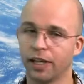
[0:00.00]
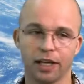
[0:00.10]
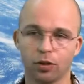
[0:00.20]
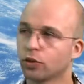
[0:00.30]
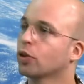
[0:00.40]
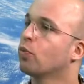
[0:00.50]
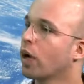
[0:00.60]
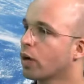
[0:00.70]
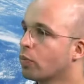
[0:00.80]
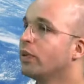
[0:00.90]
And also,
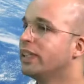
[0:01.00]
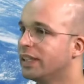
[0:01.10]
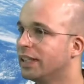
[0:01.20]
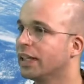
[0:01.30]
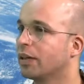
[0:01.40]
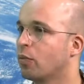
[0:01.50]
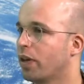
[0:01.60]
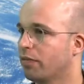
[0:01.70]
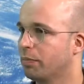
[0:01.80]
what are we dealing with?